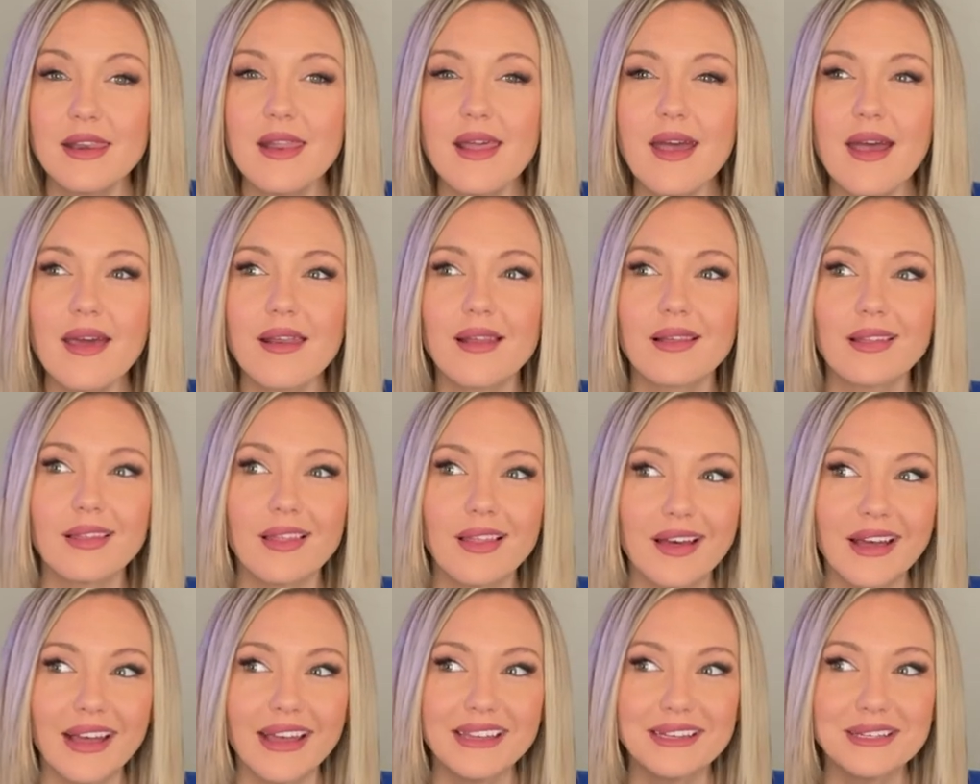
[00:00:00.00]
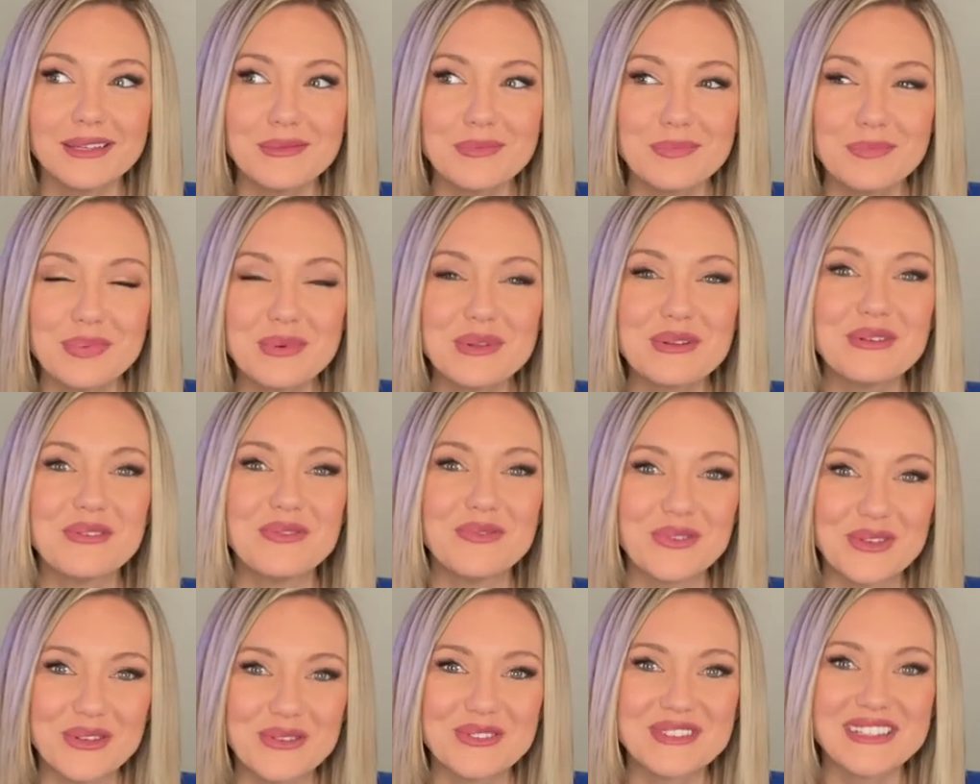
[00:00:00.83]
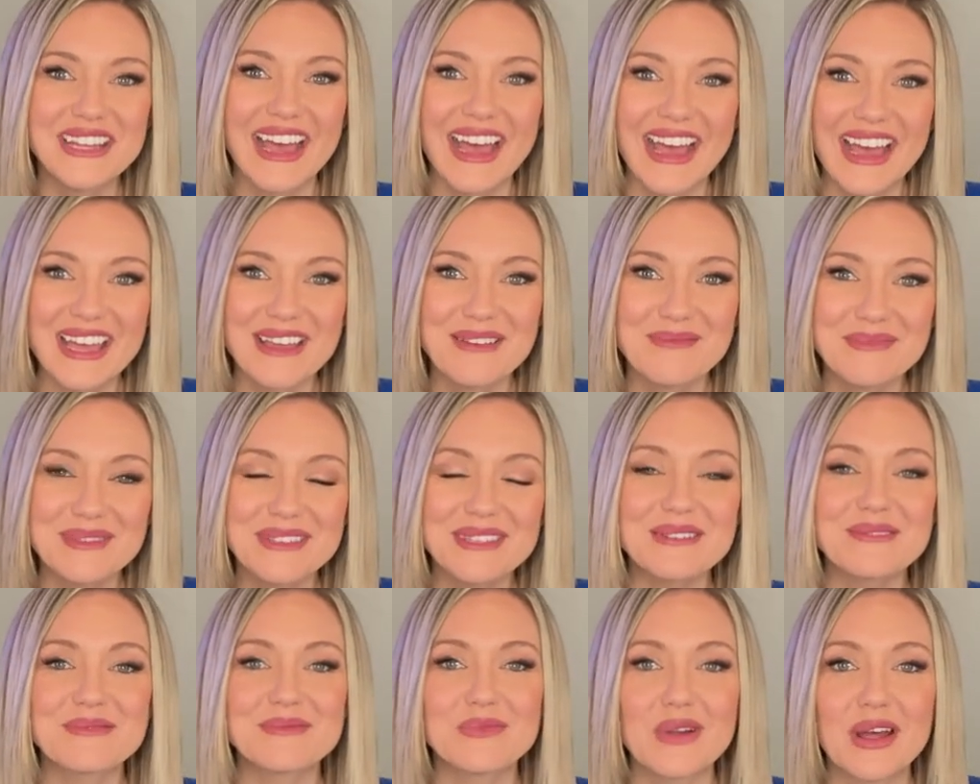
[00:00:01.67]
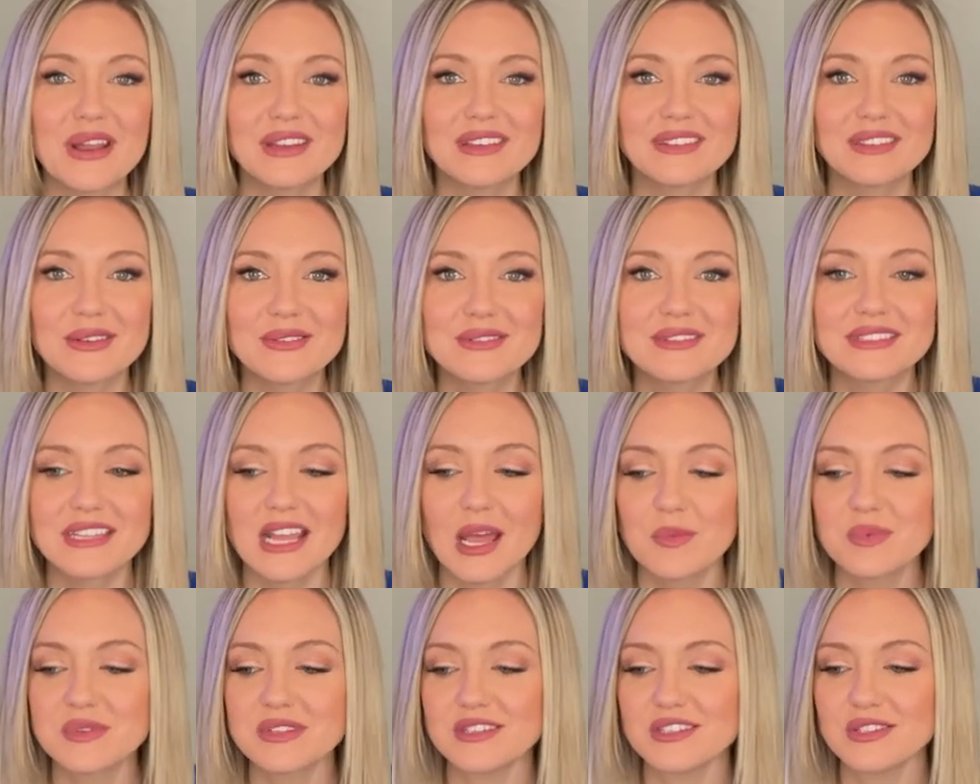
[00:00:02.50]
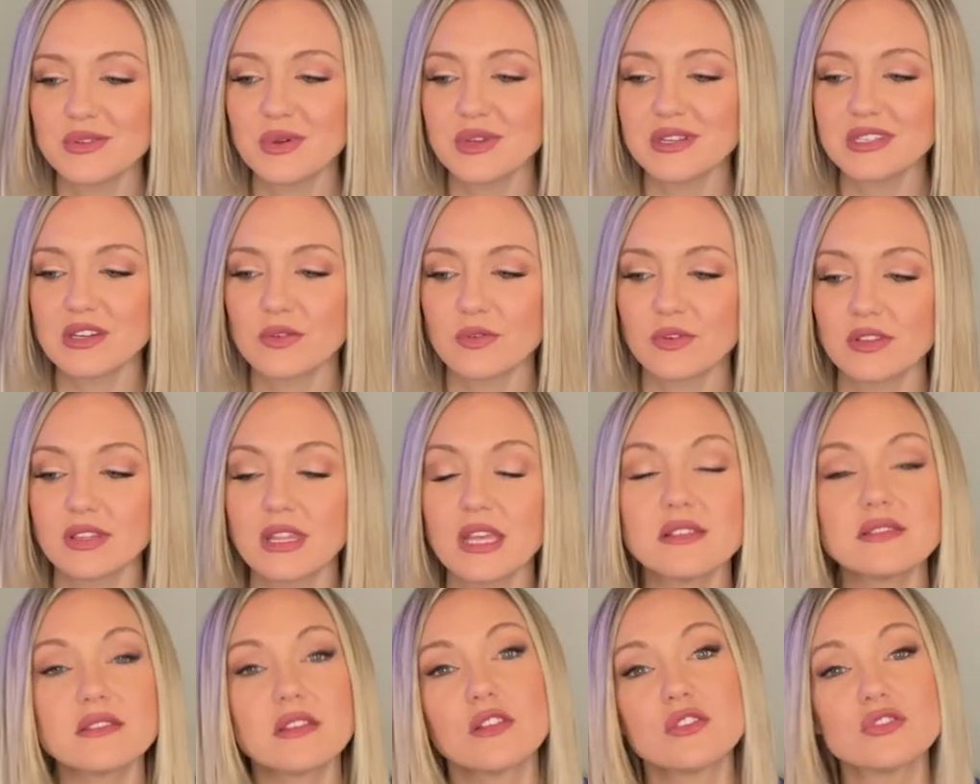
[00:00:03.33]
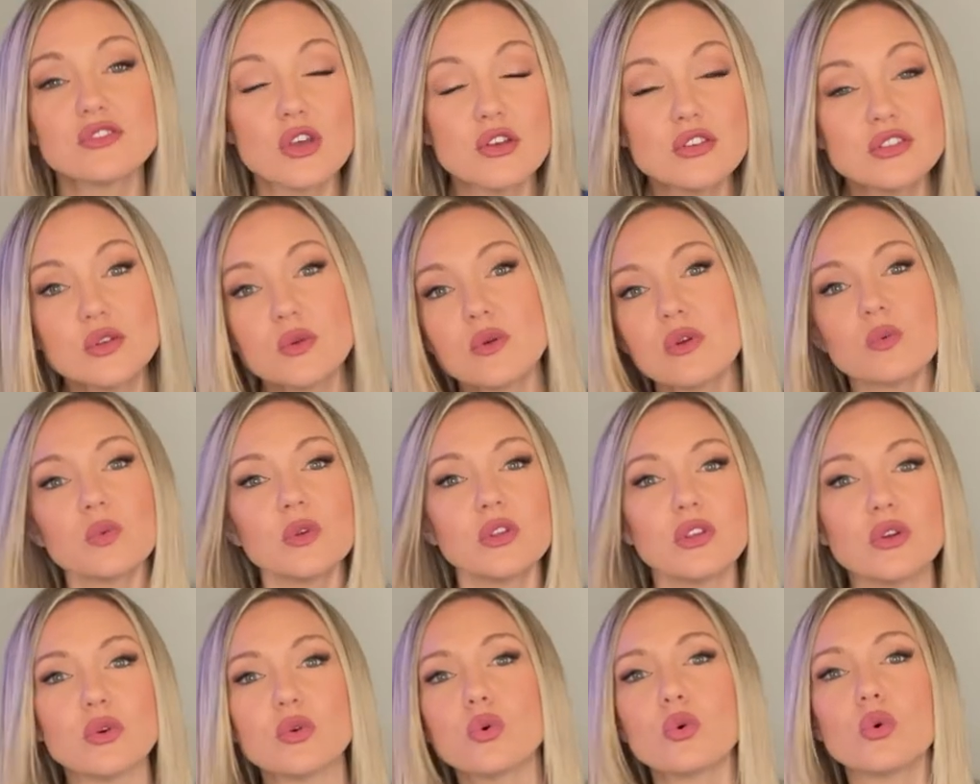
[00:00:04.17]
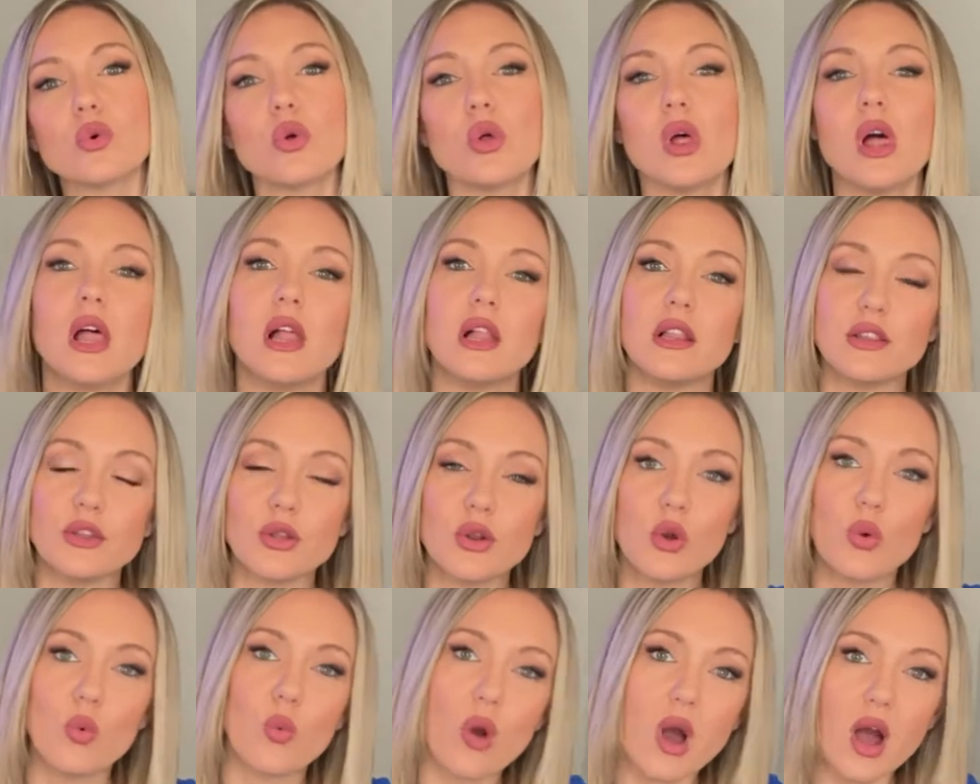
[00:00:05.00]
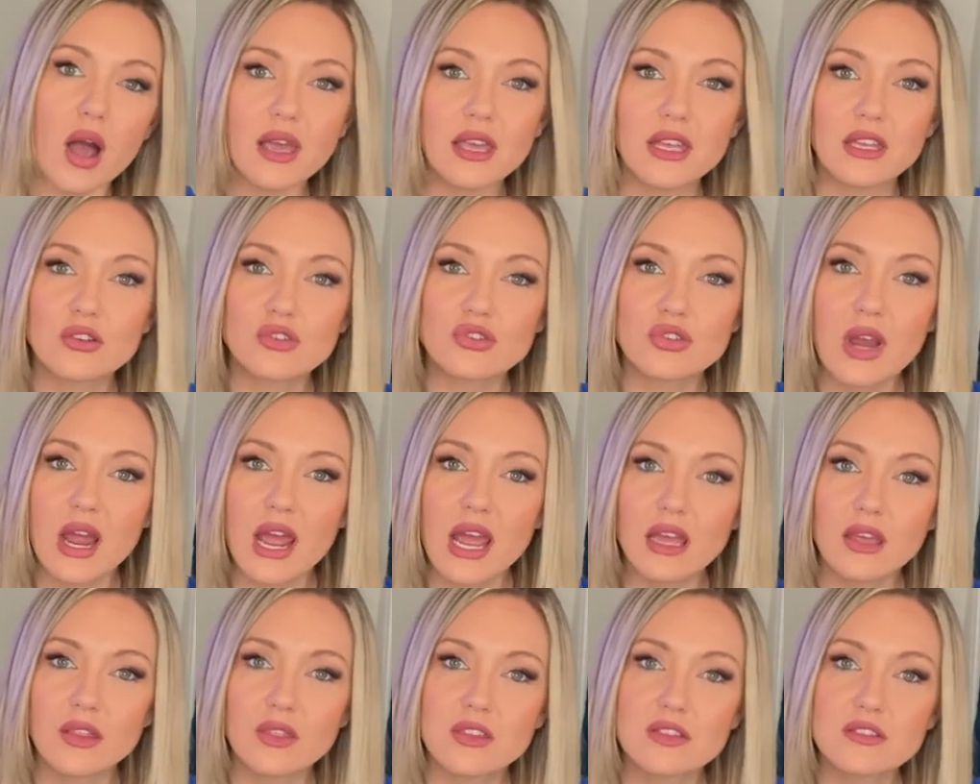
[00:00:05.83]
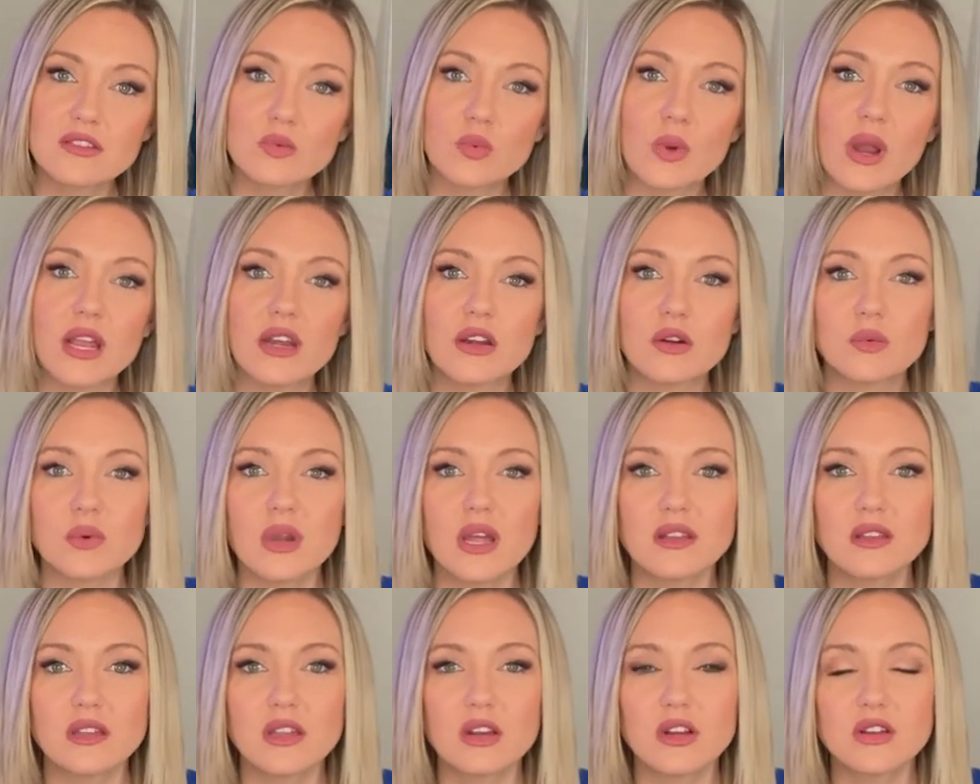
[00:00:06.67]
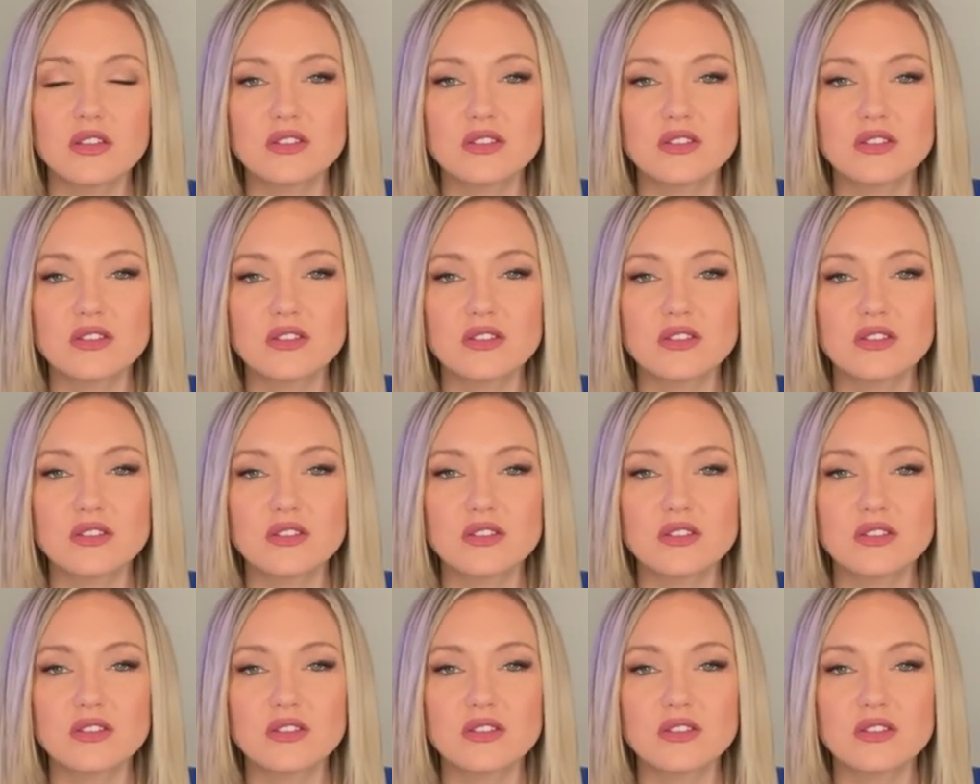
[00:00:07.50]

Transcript: Not a lot, but a few times running those steps and doing different things. And there's also a really cool little walking track that's right around there.